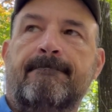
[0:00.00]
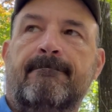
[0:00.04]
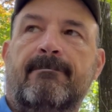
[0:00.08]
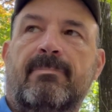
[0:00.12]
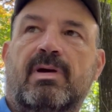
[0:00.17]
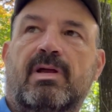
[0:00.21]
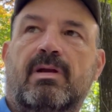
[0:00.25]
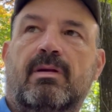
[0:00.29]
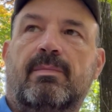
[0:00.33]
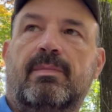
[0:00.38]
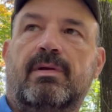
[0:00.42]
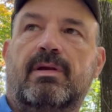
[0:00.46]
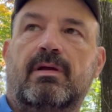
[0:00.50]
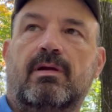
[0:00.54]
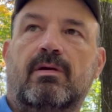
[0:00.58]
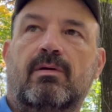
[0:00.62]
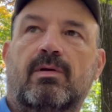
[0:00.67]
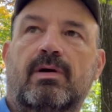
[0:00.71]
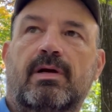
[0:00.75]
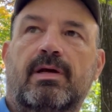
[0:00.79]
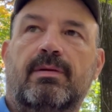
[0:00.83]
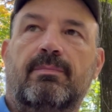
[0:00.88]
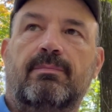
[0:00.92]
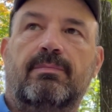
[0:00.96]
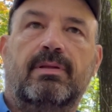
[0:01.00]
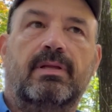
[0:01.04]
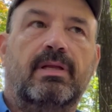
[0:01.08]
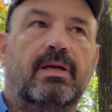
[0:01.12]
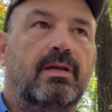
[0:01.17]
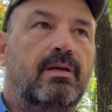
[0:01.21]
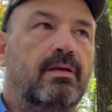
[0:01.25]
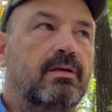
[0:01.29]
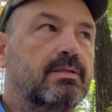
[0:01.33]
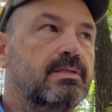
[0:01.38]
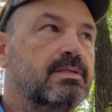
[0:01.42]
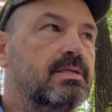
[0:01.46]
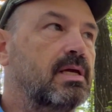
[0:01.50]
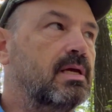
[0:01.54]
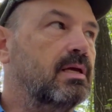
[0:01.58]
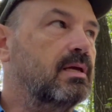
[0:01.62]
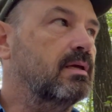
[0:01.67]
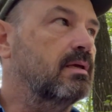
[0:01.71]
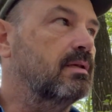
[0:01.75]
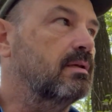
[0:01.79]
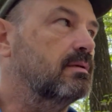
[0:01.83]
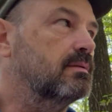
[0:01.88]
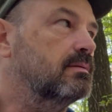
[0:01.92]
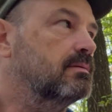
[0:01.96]
But I'm gonna go ahead and plan on
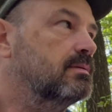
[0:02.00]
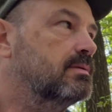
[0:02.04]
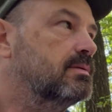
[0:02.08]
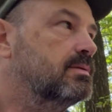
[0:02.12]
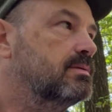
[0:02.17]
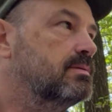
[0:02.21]
taking